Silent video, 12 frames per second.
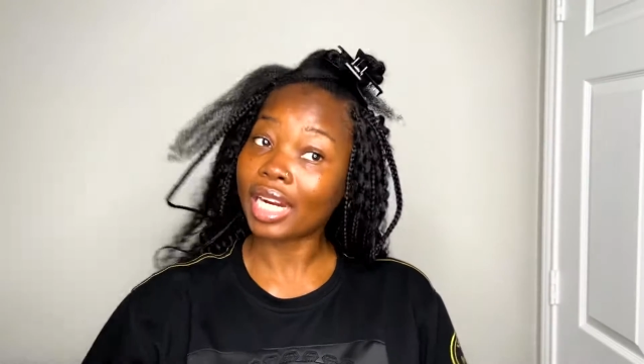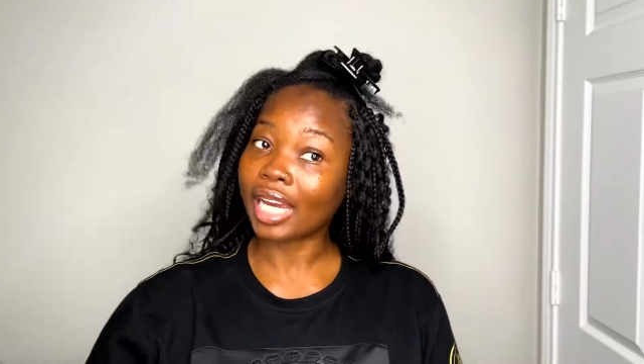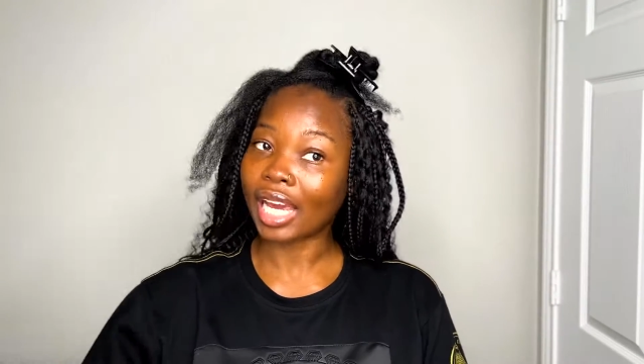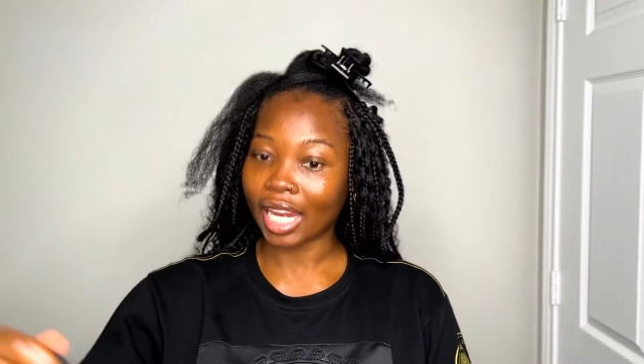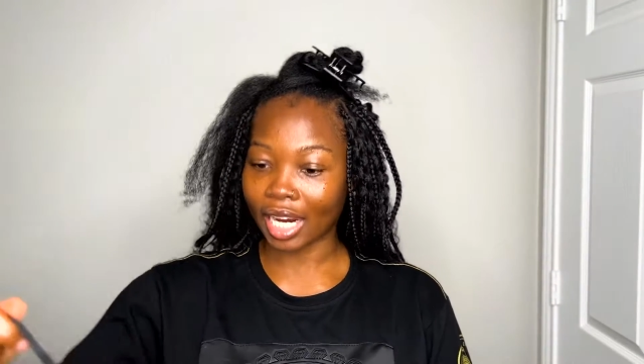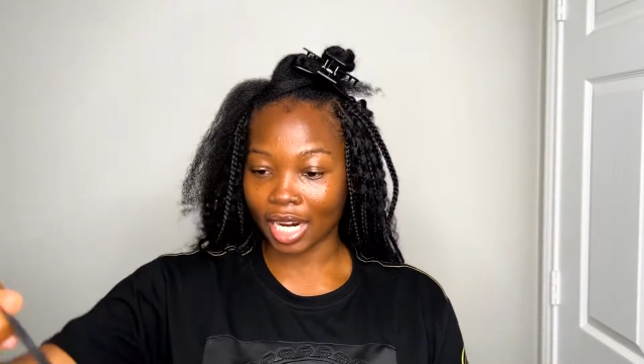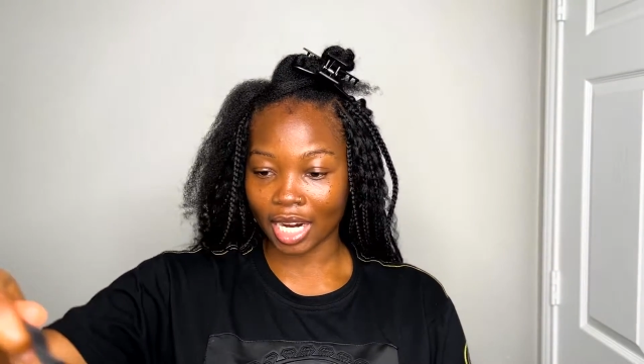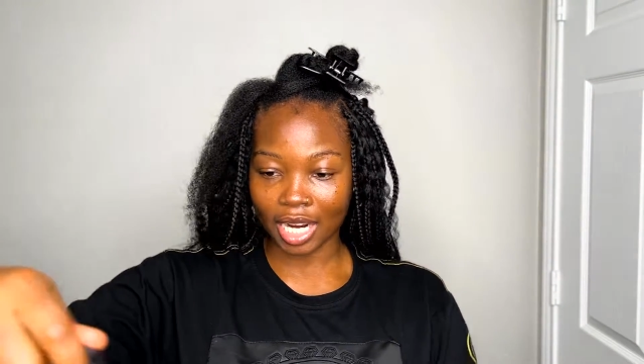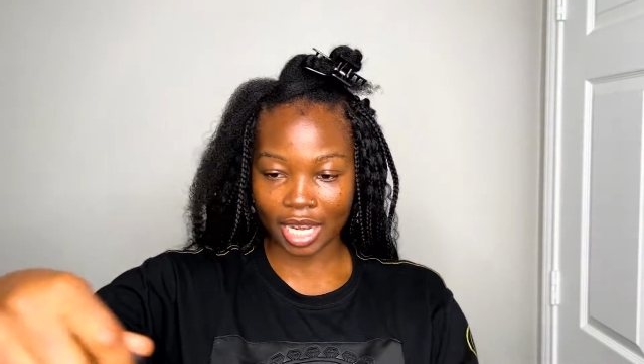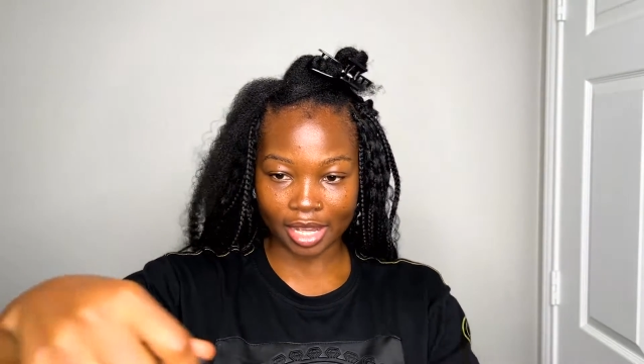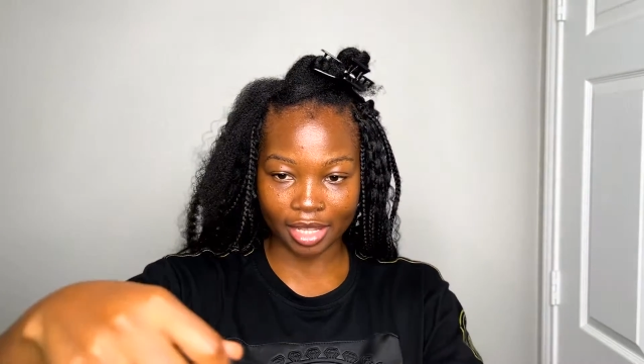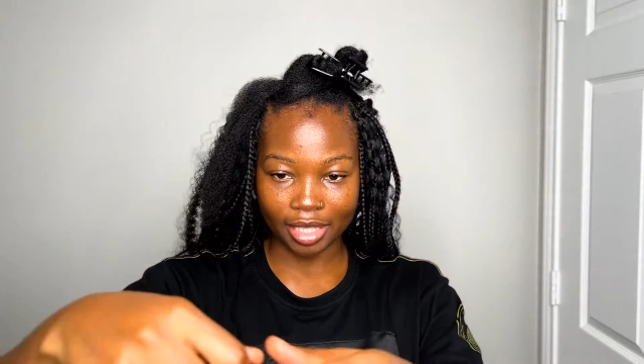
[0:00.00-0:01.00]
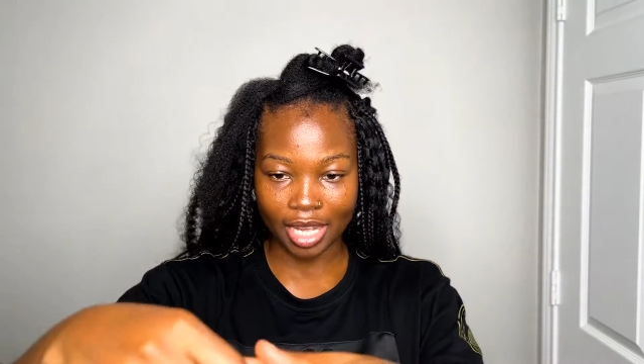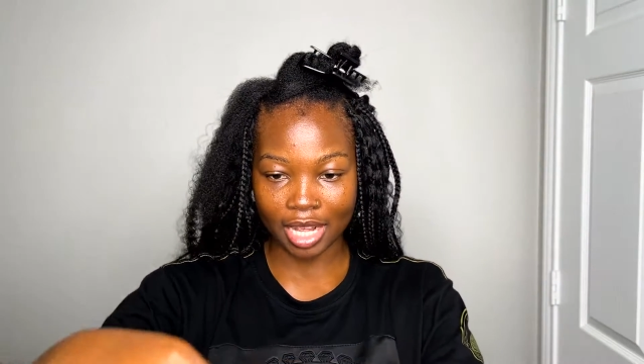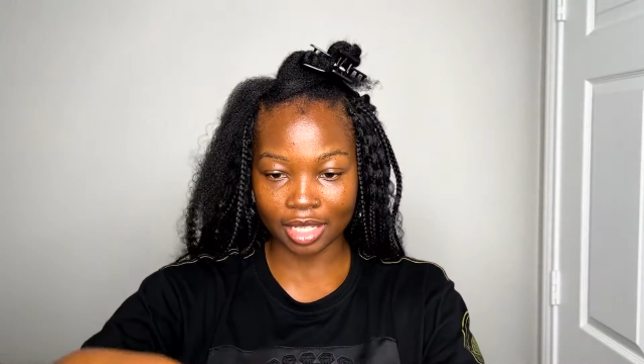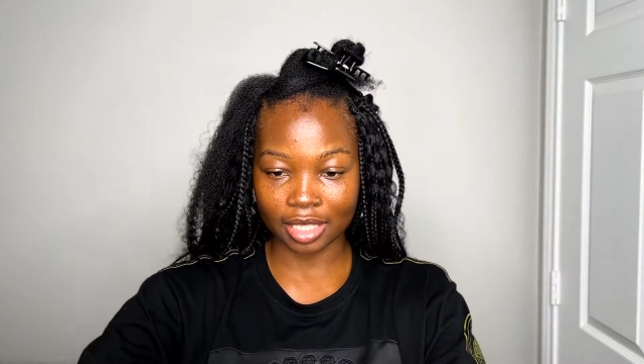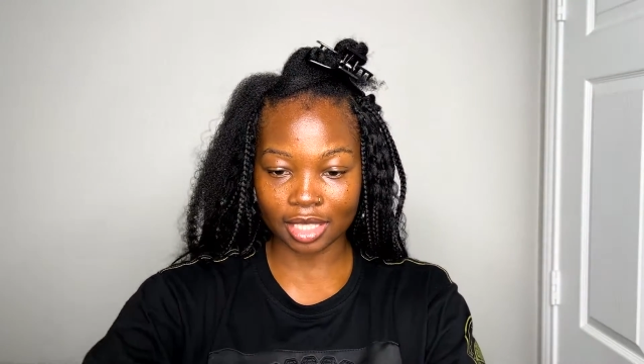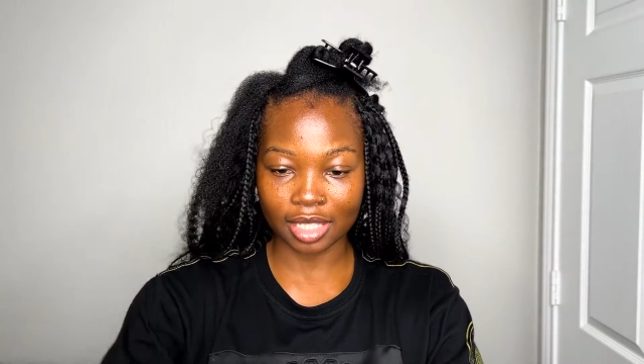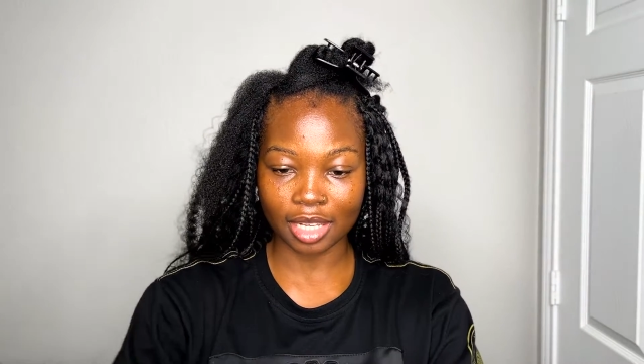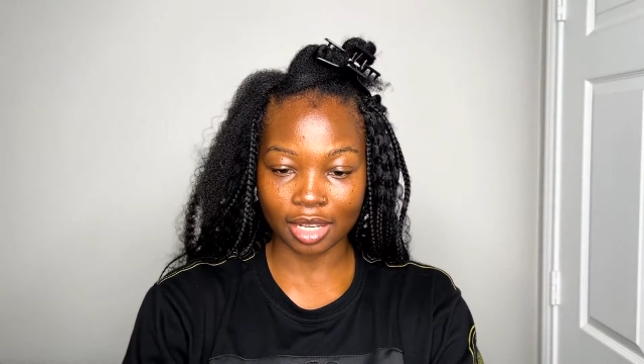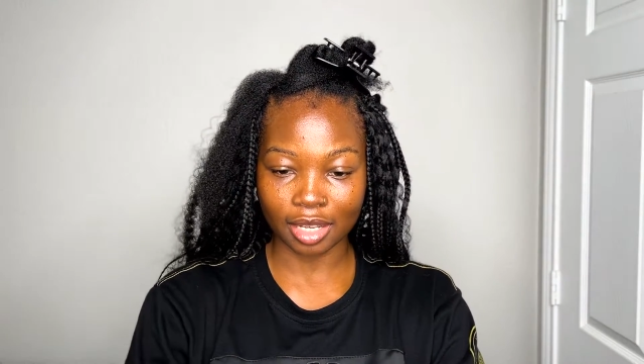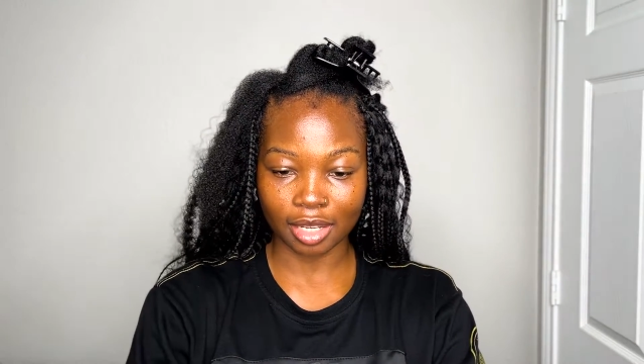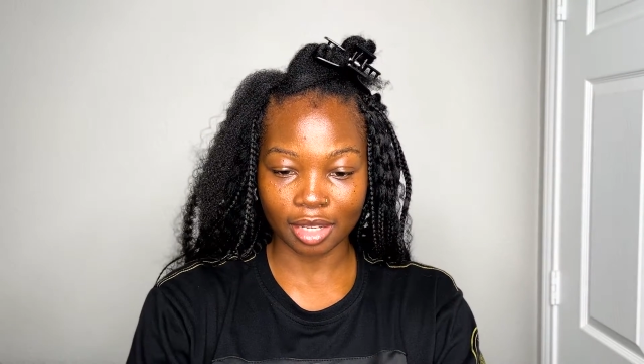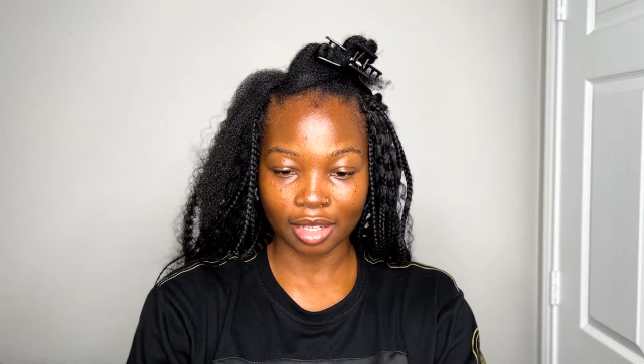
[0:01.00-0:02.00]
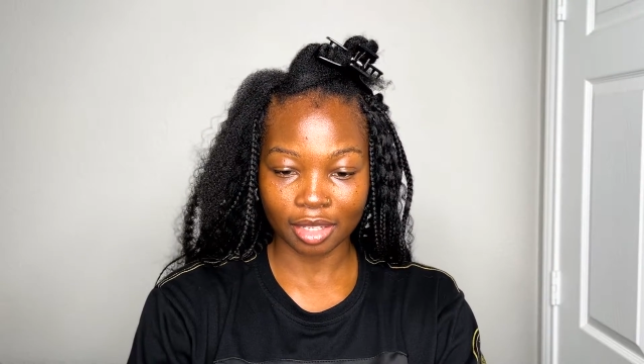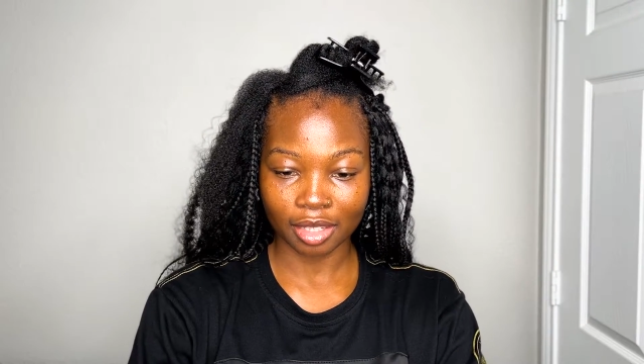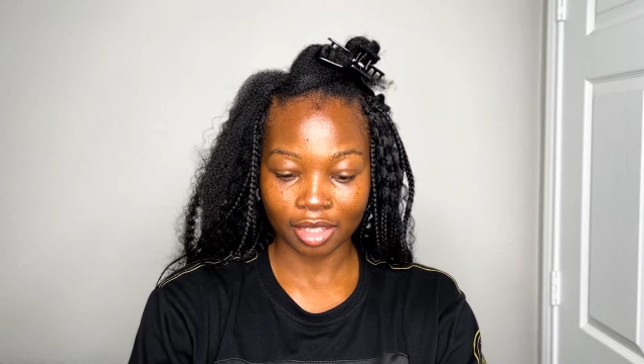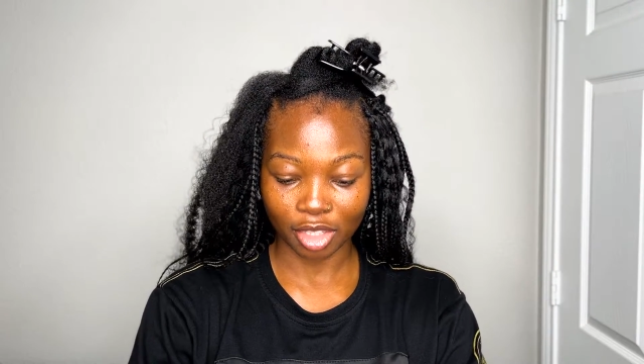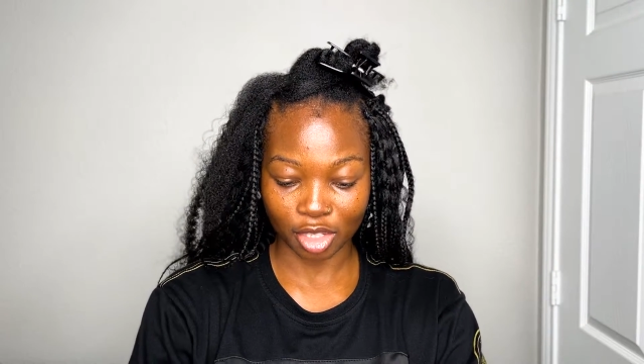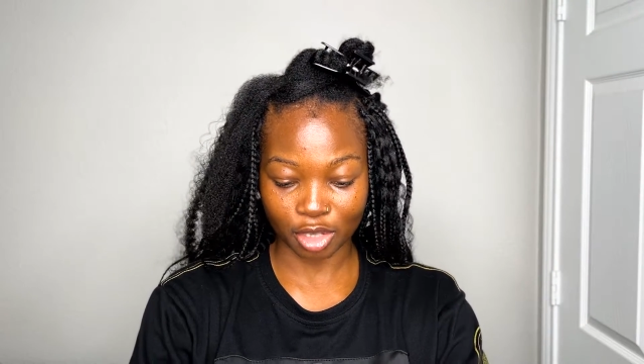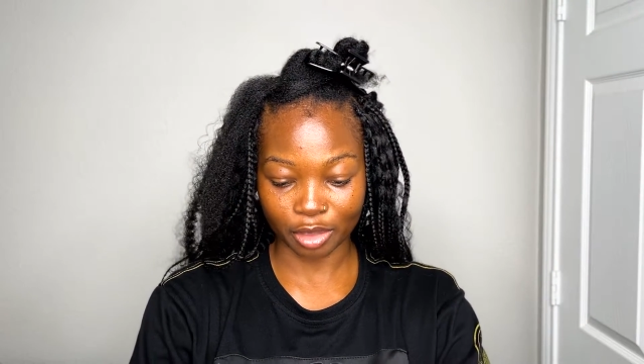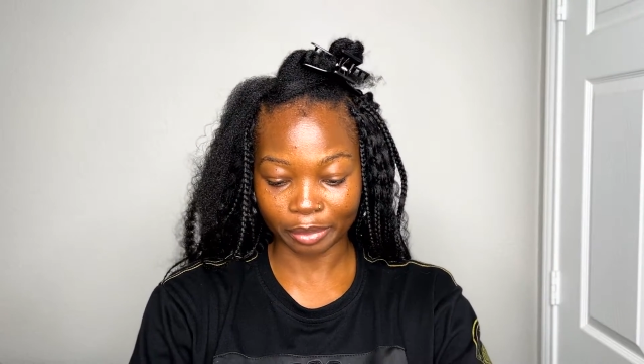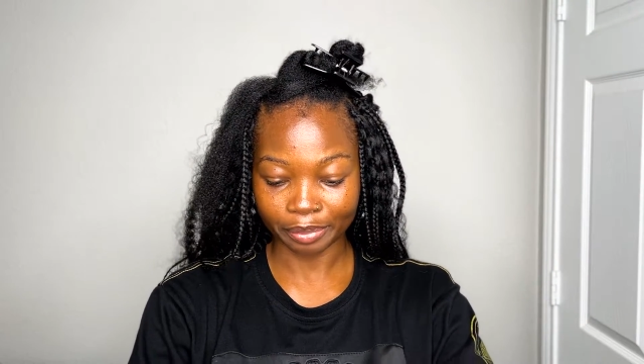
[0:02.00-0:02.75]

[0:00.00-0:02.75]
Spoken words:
hair, it tends to, you know,